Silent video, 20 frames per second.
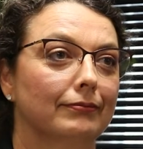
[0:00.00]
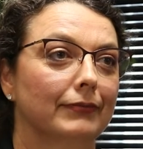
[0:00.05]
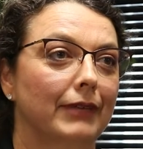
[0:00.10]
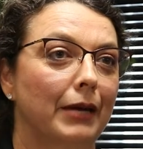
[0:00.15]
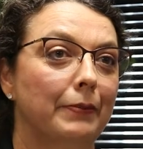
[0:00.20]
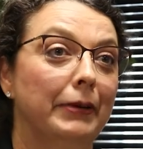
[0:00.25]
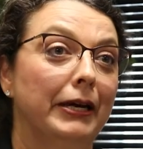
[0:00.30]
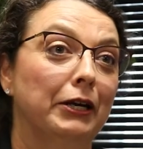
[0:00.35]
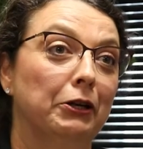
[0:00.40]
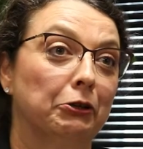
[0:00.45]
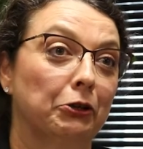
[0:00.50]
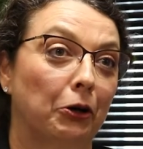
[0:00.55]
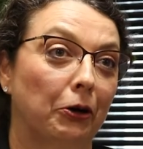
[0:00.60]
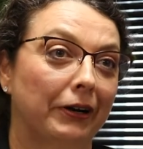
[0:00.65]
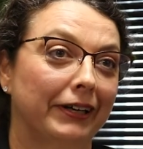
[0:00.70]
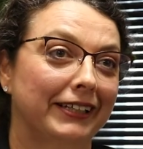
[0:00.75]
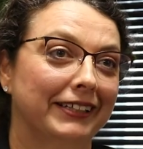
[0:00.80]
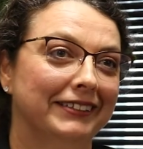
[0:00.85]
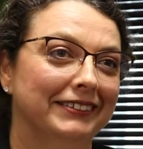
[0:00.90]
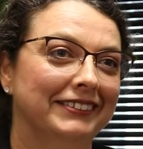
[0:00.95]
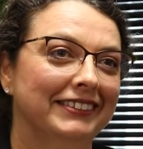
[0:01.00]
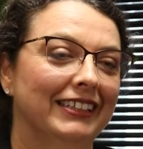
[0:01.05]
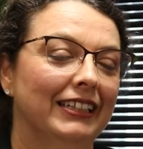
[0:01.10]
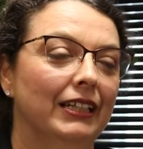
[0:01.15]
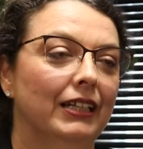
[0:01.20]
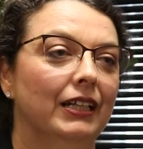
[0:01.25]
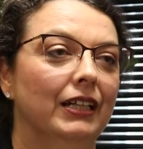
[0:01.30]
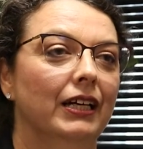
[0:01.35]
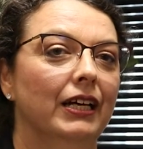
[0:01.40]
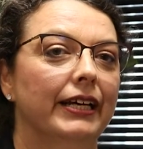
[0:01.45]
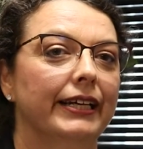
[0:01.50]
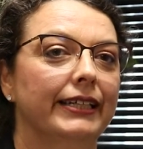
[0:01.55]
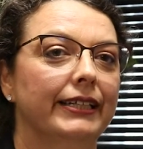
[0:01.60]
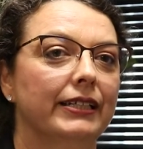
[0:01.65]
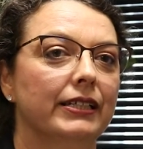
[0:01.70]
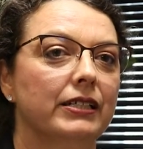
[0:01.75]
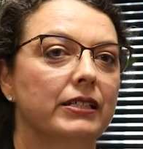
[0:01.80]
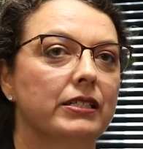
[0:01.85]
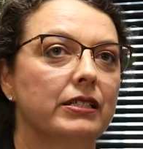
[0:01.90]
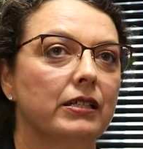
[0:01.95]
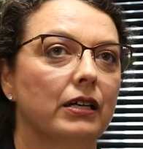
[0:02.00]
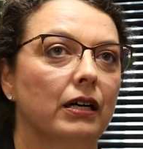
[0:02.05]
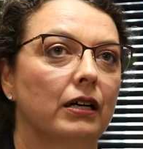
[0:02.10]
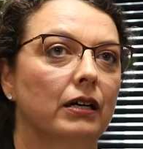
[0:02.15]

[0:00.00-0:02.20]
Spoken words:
a better guardian is